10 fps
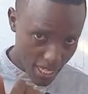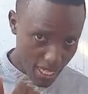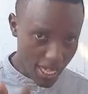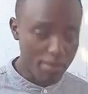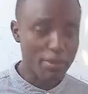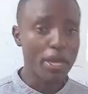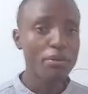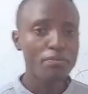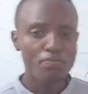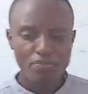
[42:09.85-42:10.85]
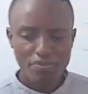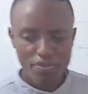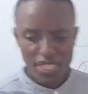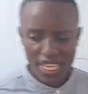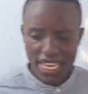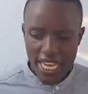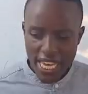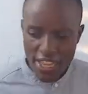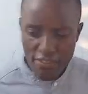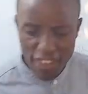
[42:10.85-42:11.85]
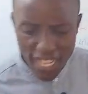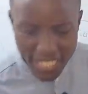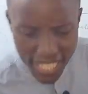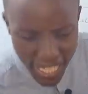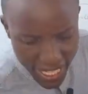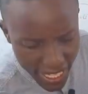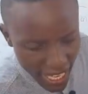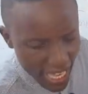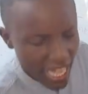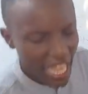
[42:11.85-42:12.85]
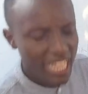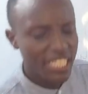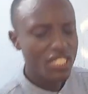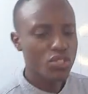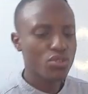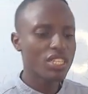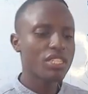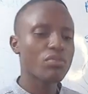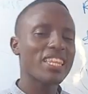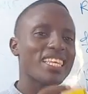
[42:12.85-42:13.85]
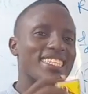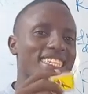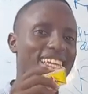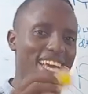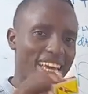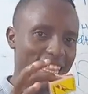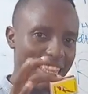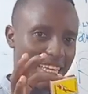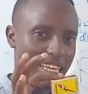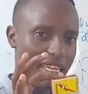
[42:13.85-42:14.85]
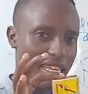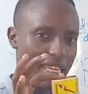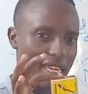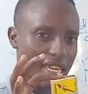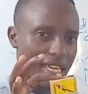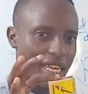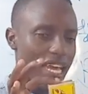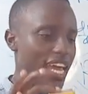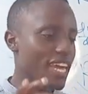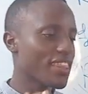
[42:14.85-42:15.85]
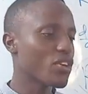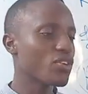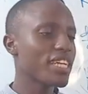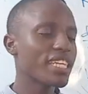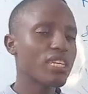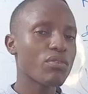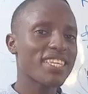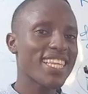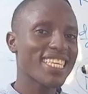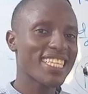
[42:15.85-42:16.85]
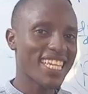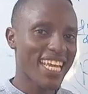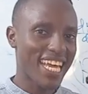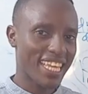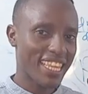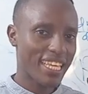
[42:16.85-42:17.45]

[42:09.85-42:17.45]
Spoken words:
Come now. If I take an insulator with this length and the conductor with this length,